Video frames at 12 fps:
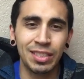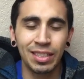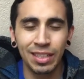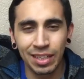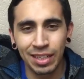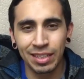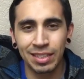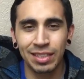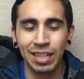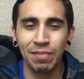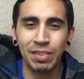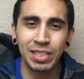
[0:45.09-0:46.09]
uh,
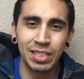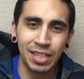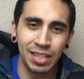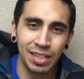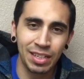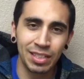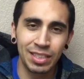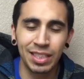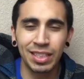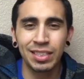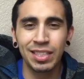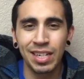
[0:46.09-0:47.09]
17,
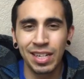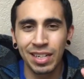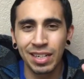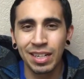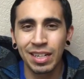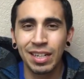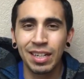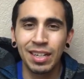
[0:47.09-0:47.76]
16